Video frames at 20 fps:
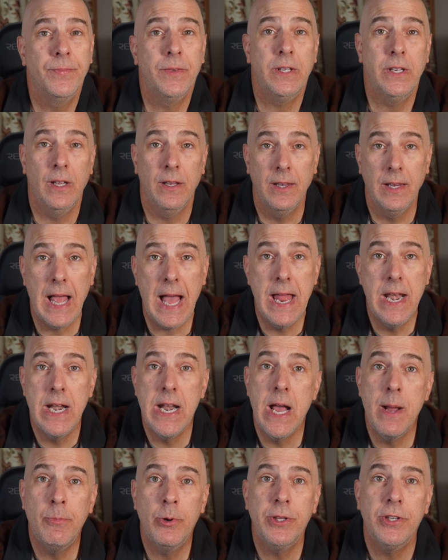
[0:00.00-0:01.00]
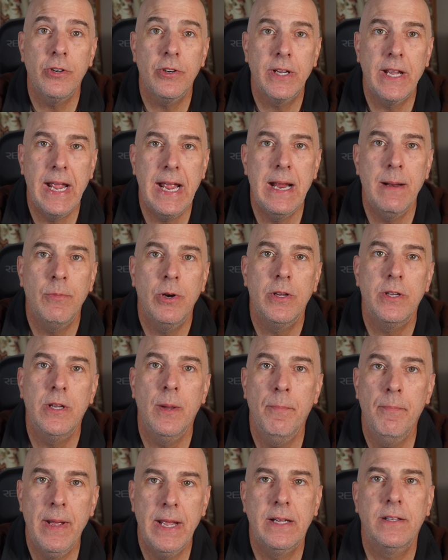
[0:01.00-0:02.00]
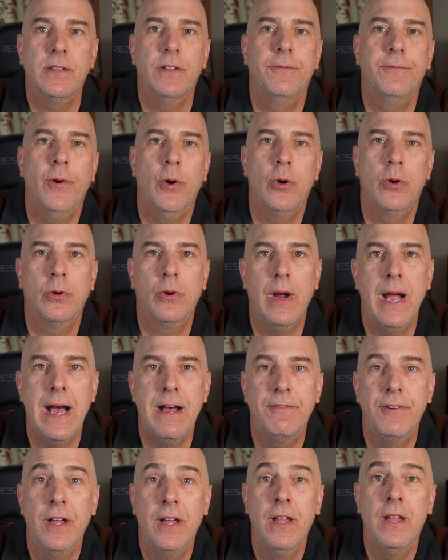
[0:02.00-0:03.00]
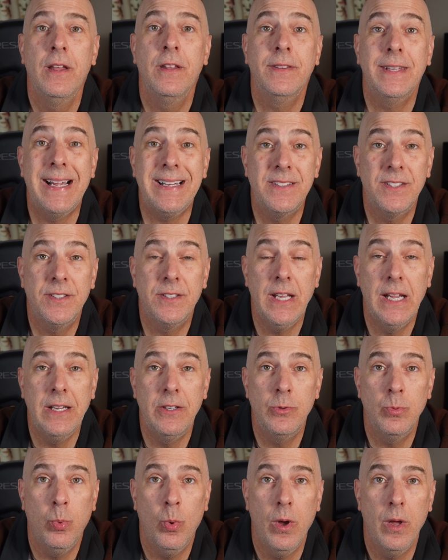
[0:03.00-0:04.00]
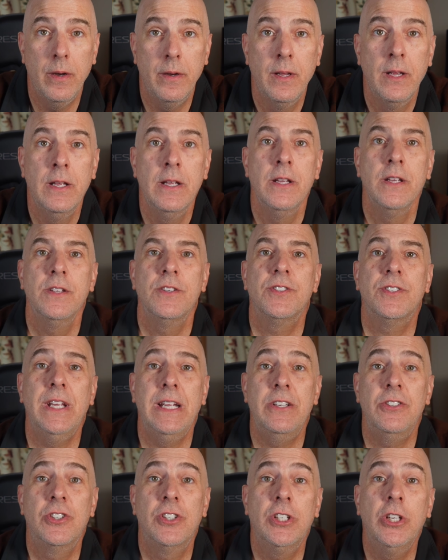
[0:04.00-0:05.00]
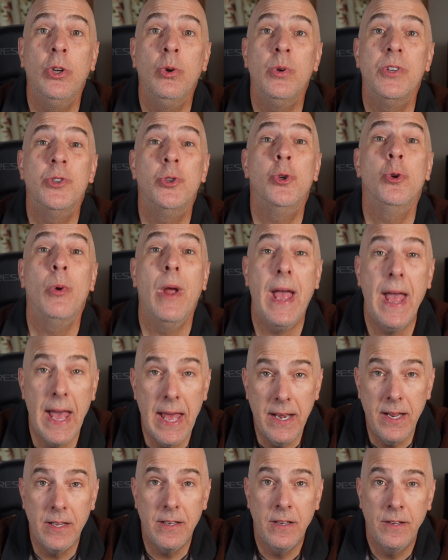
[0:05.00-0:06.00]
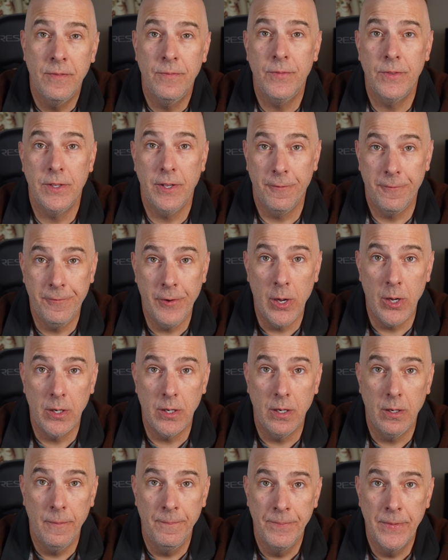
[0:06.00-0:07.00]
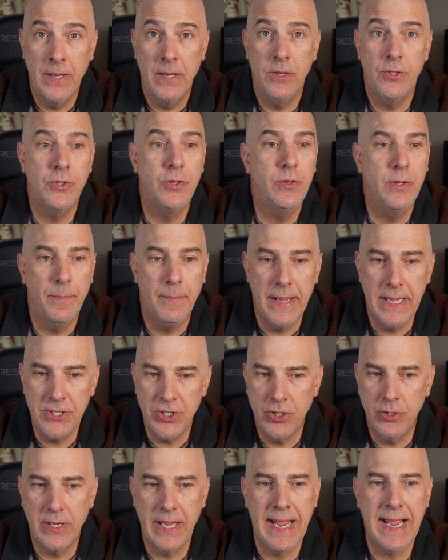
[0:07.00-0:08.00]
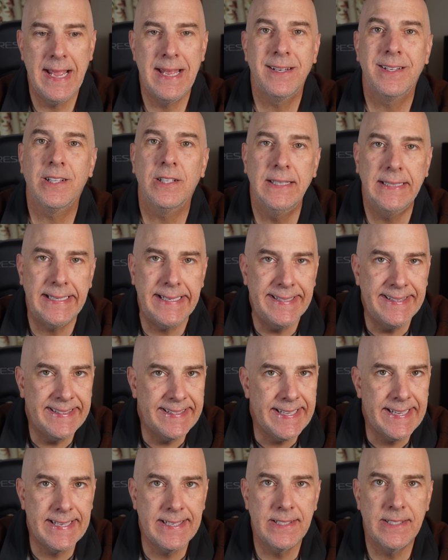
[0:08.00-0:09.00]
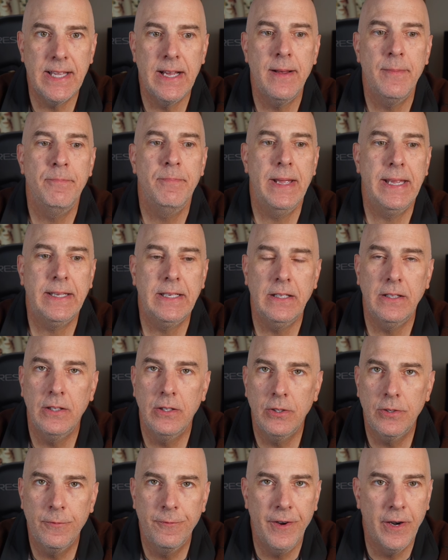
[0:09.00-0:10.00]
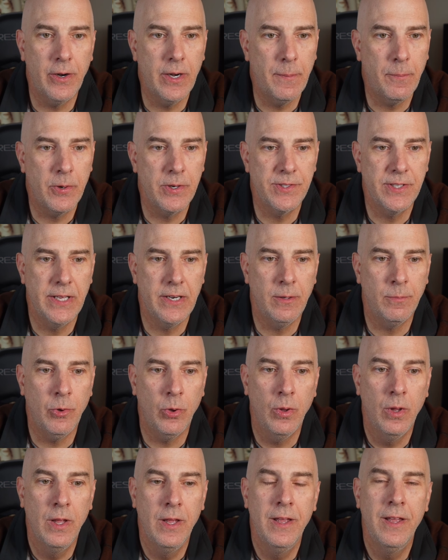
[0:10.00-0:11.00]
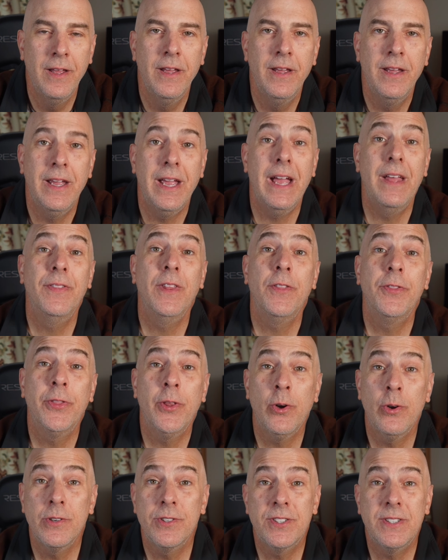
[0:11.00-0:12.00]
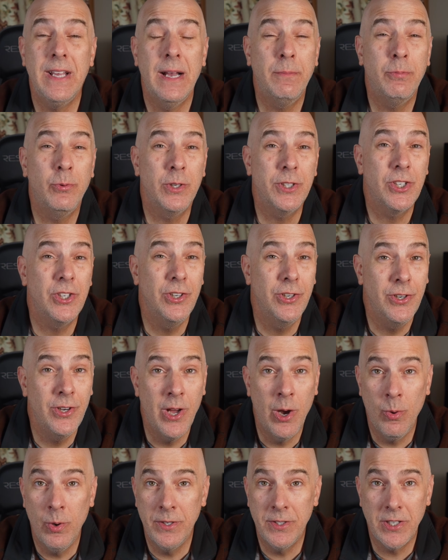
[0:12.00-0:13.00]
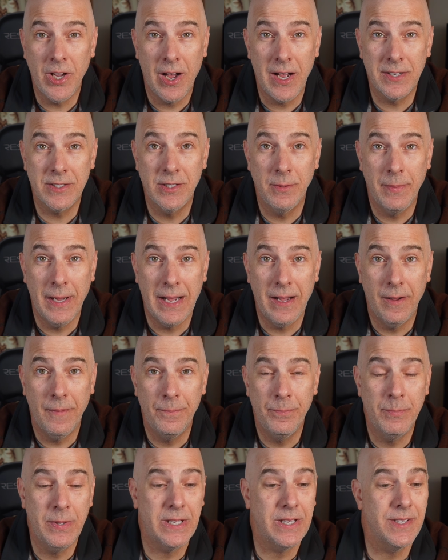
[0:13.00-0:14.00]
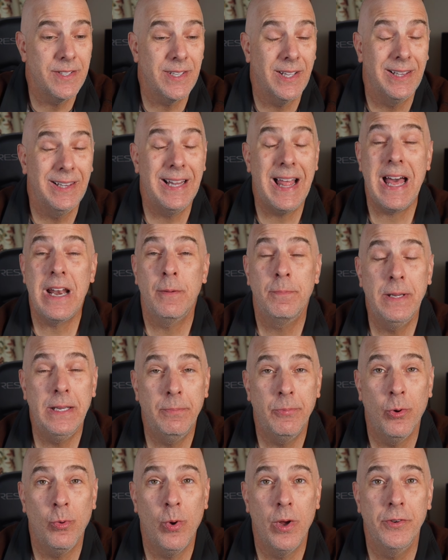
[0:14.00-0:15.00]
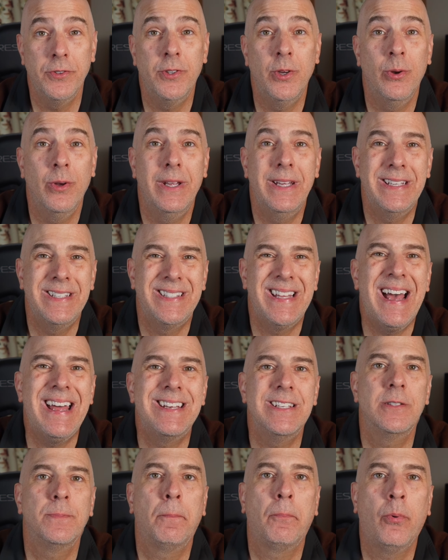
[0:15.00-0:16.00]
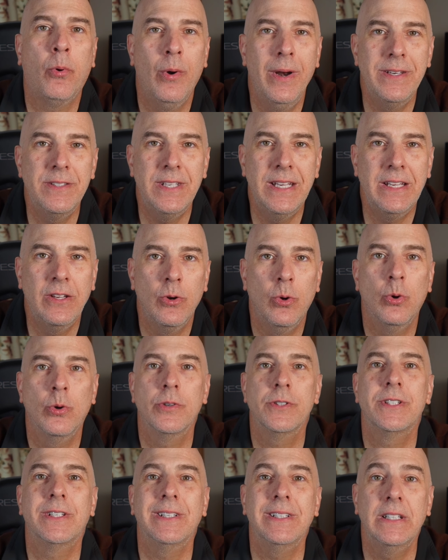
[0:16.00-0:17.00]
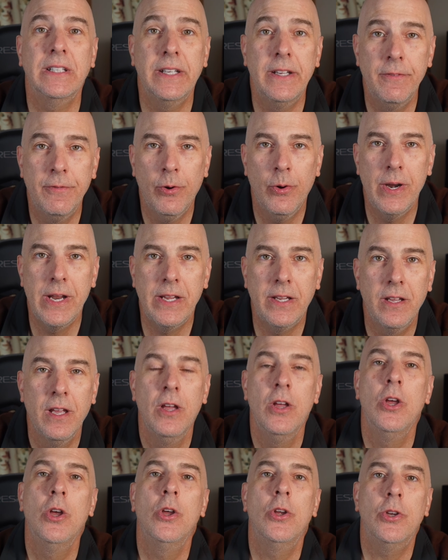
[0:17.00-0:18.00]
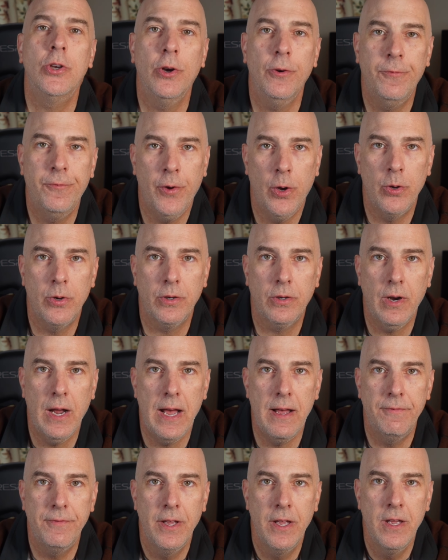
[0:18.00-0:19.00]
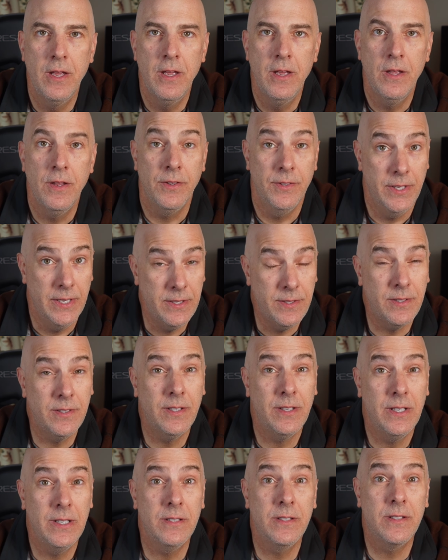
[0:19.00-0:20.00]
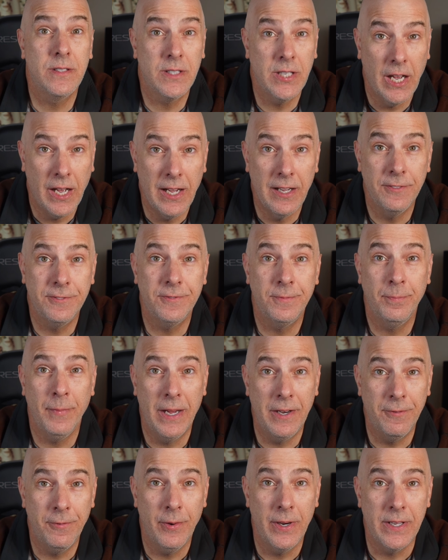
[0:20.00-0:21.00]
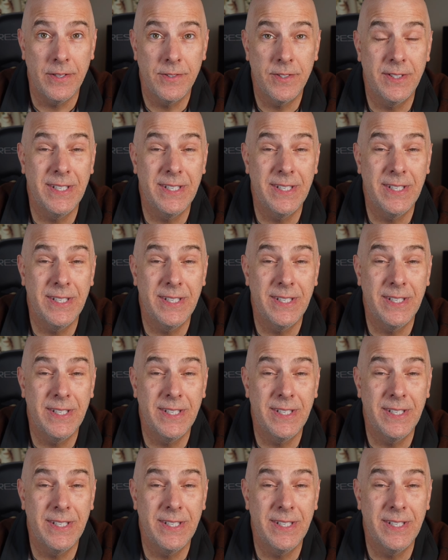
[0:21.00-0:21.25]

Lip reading: You line it up with your camera, you make the photograph. That's stage 1. Stage 2 is you edit the photo, do the best you can, clean things up, make it look very presentable. And the 3rd step, which no one talks about because a lot of people won't do it, is printing or delivering your photograph. This is tough, my friends.